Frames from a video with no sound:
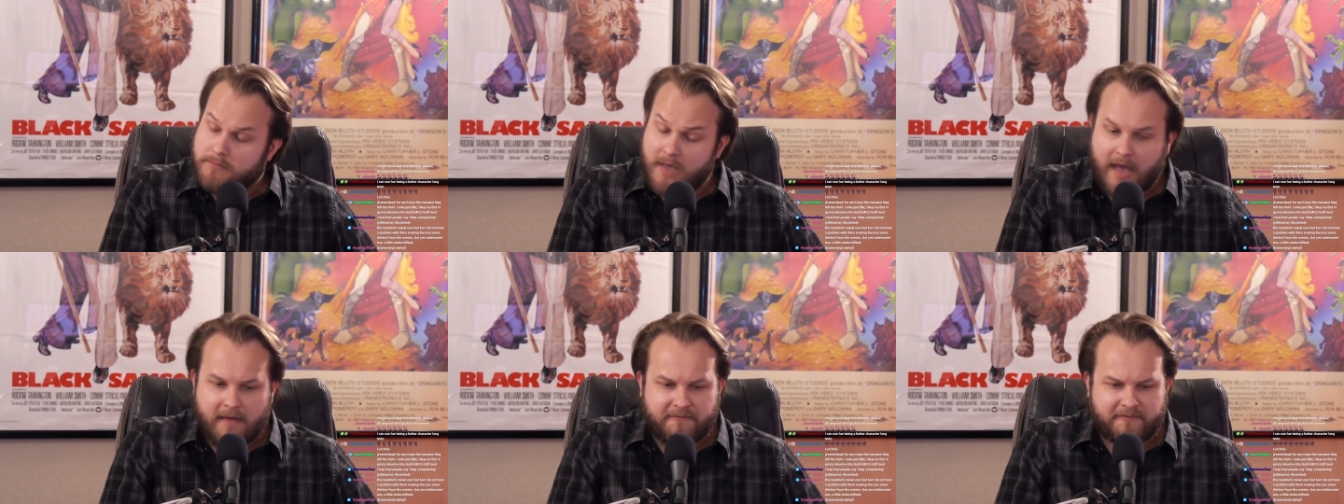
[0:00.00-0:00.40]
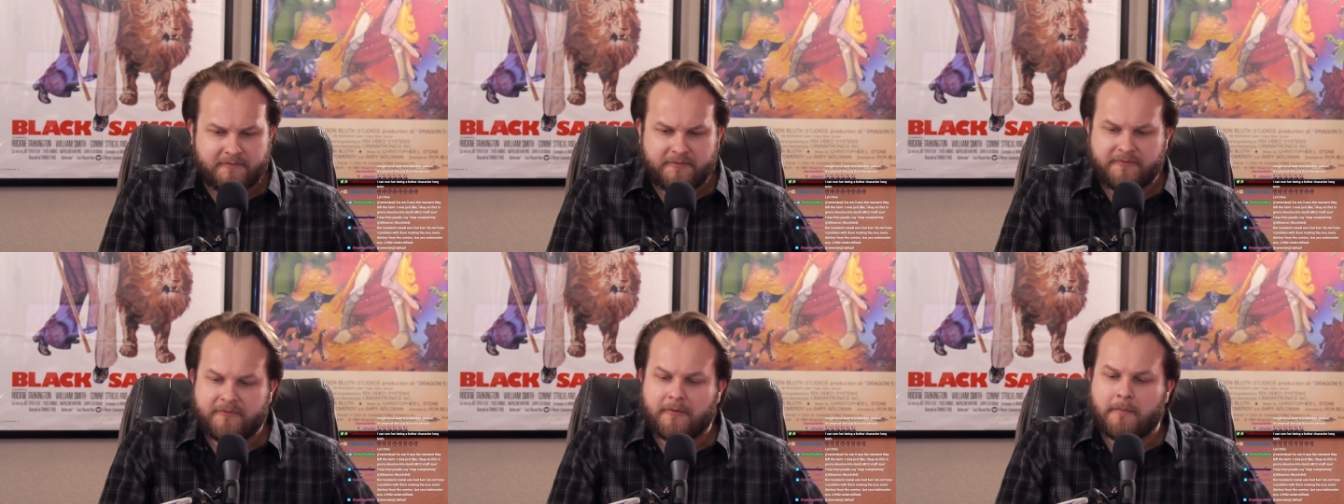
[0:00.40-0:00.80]
yeah,
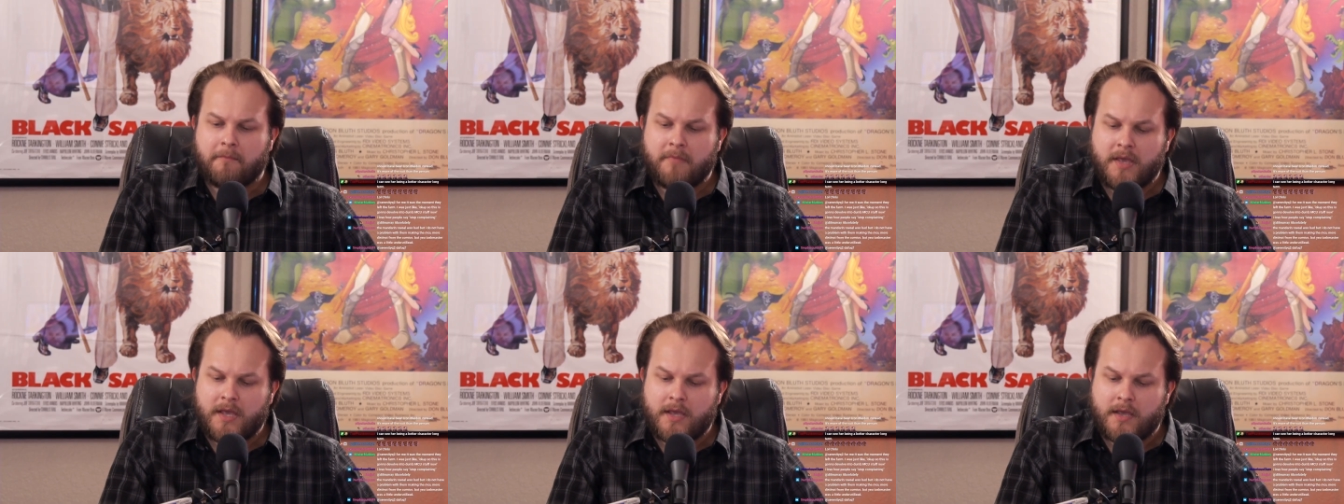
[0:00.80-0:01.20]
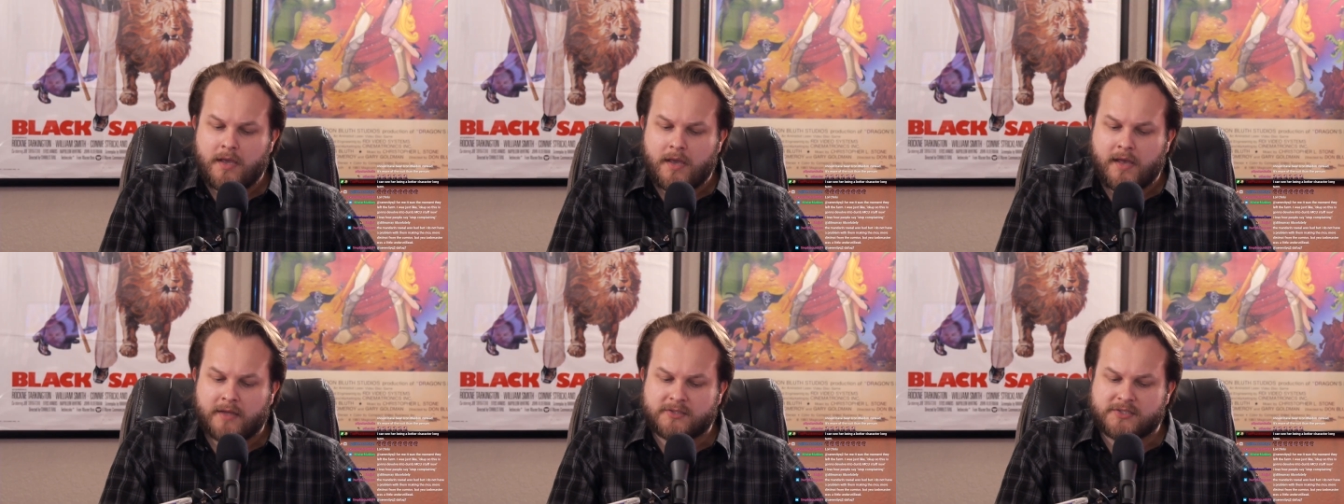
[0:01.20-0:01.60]
for
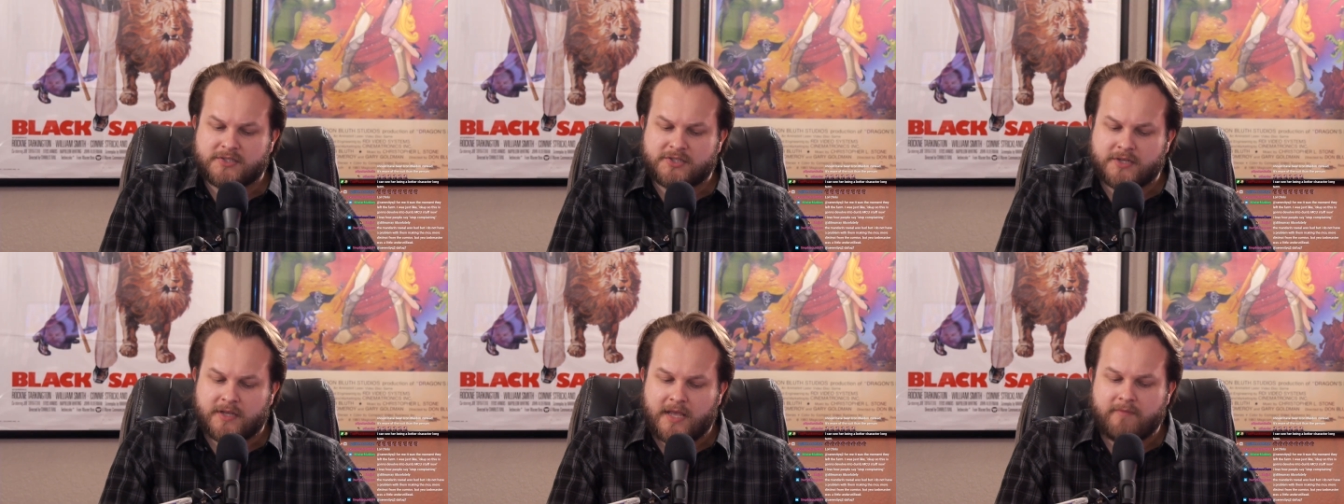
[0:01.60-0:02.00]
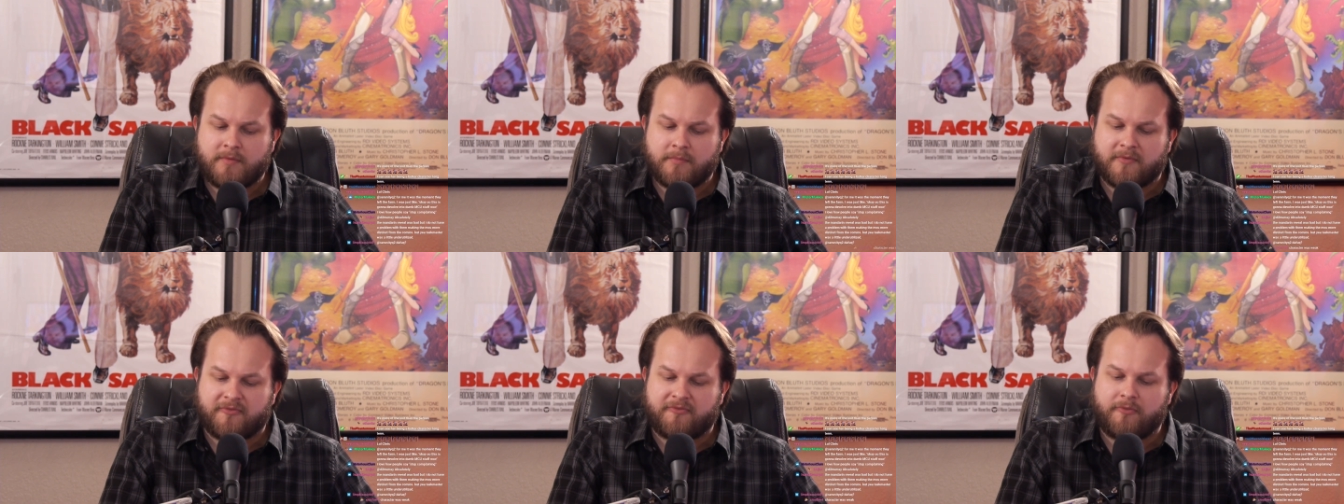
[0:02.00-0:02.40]
me, it's just
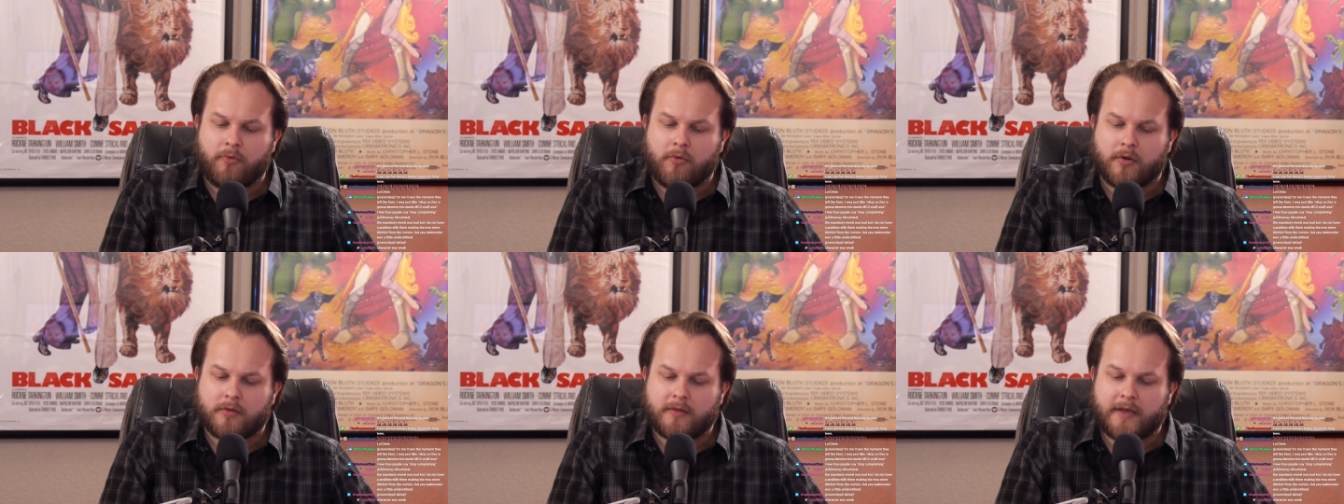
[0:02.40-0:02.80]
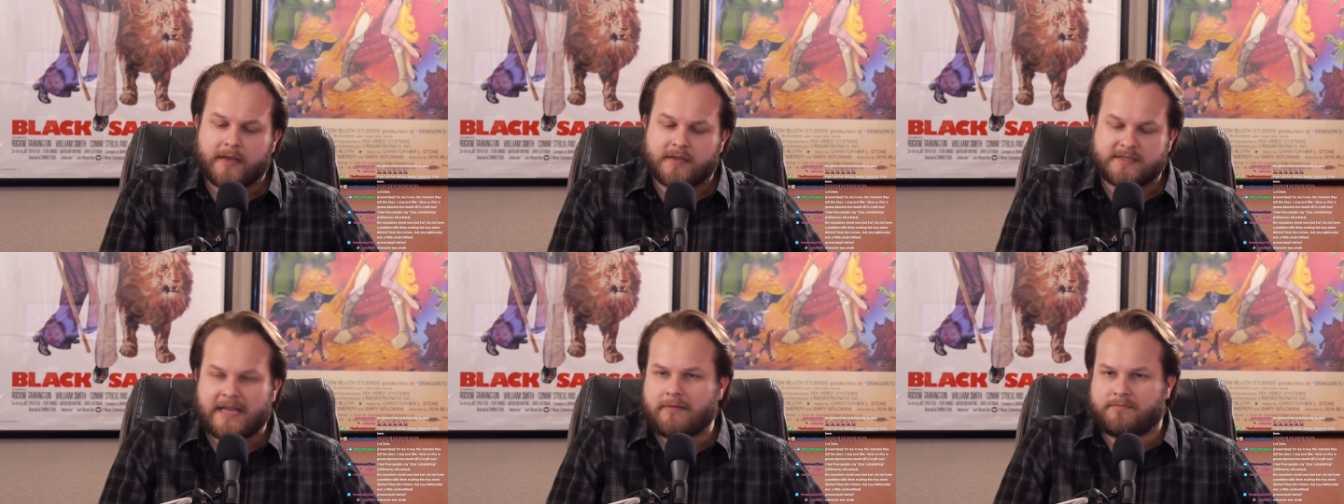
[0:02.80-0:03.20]
even before like
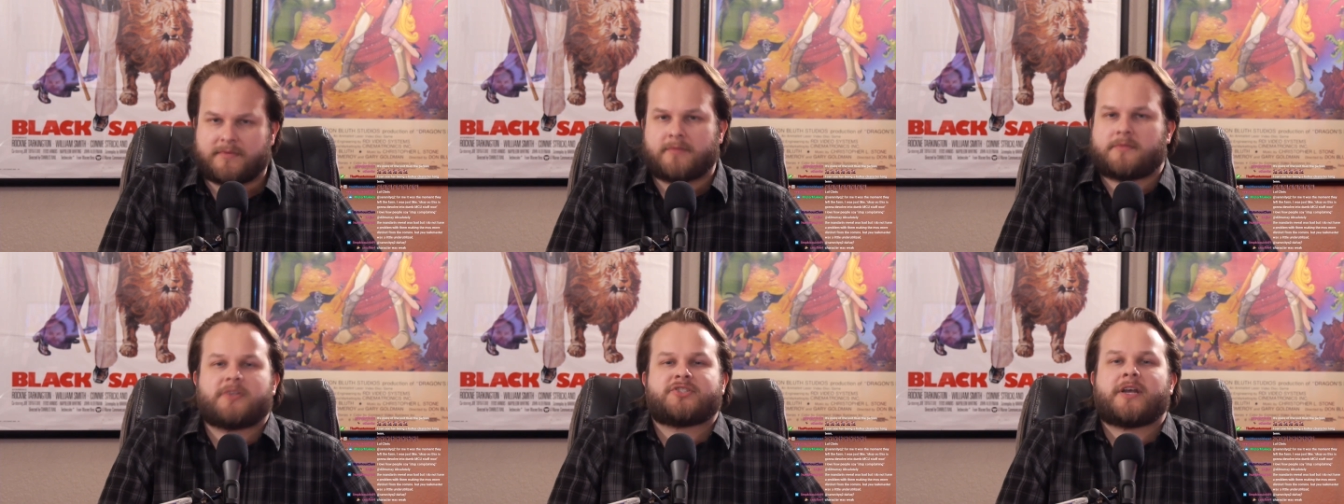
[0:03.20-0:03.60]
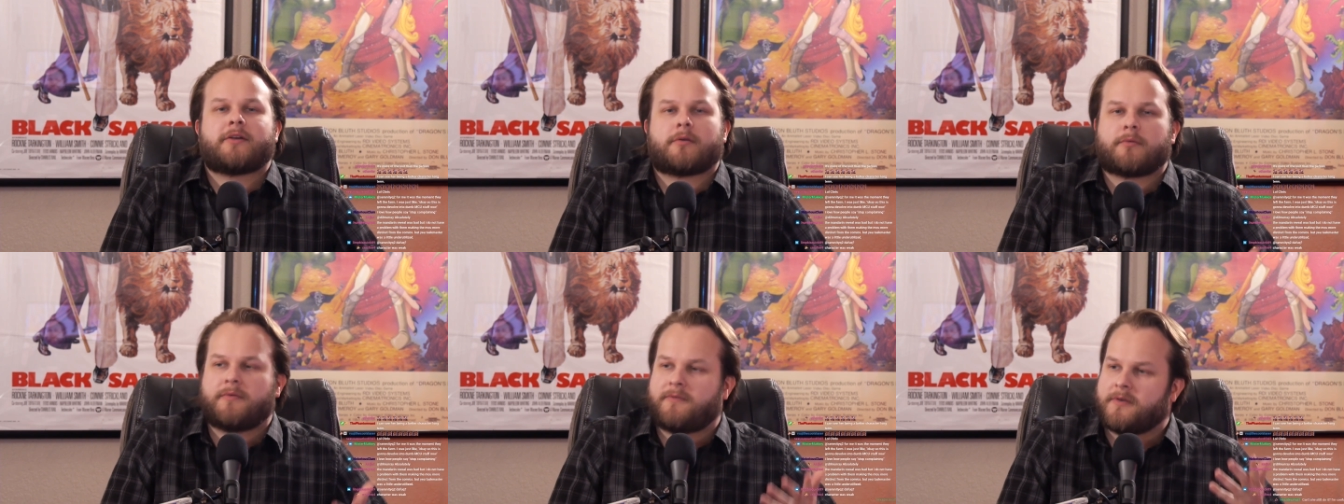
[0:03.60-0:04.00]
because I don't the
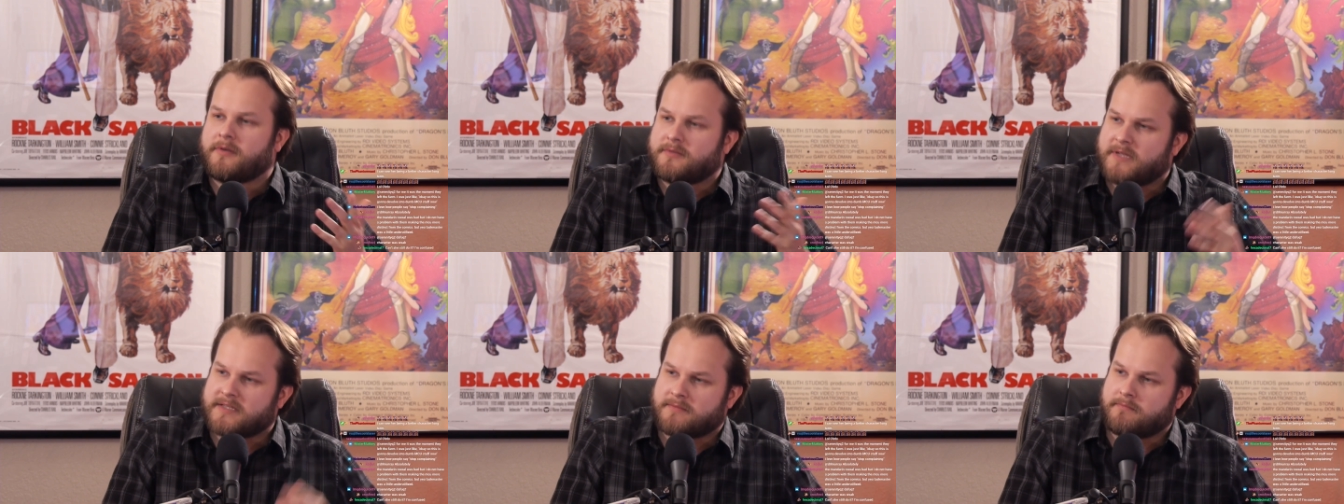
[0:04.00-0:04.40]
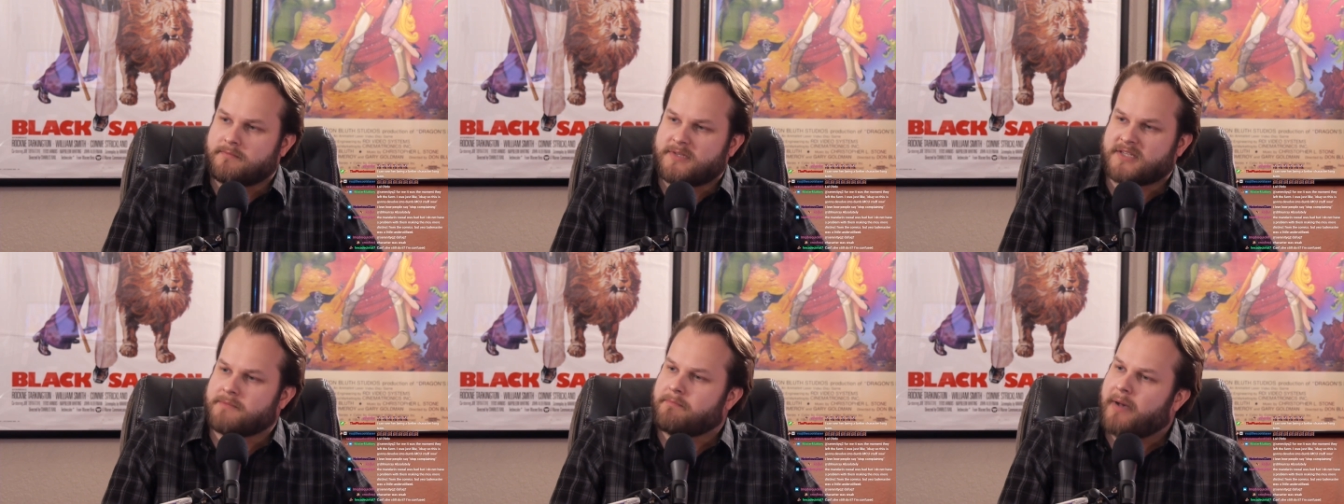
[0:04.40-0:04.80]
gender reveal
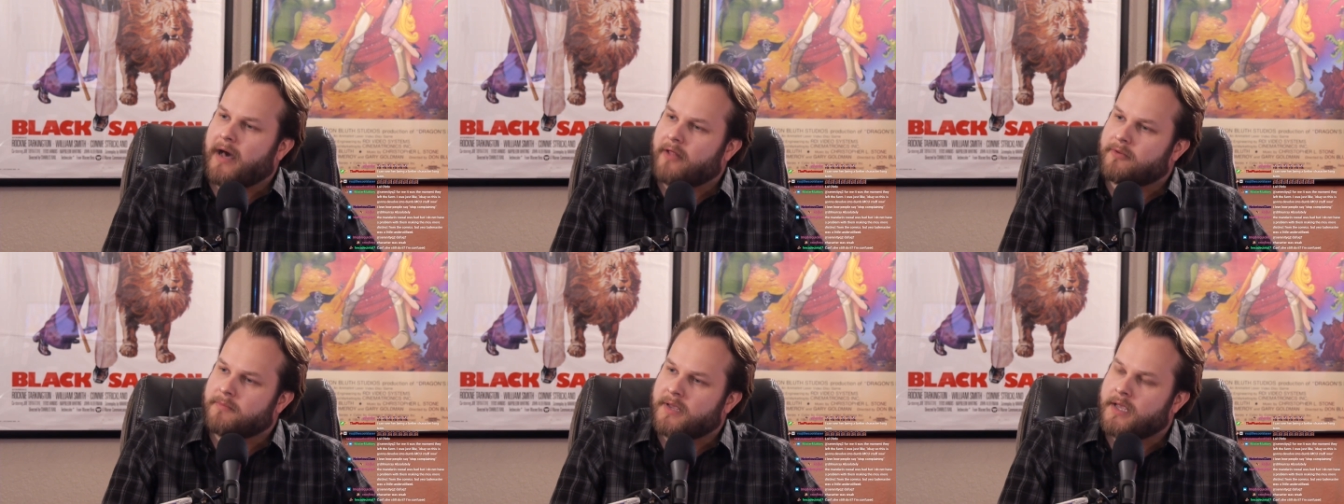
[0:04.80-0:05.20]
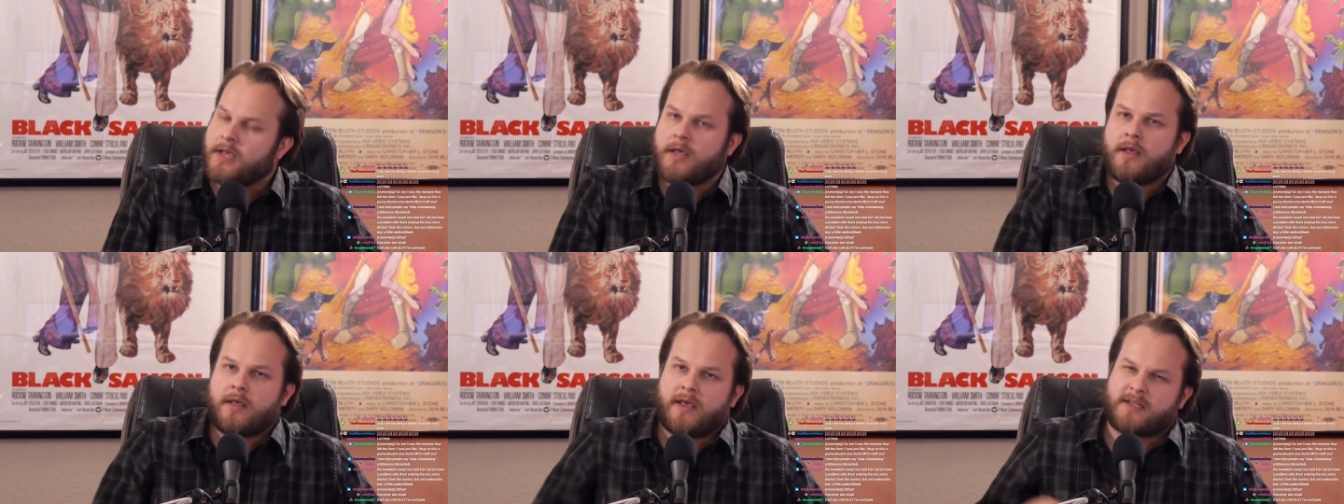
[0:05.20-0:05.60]
doesn't doesn't bother me yeah.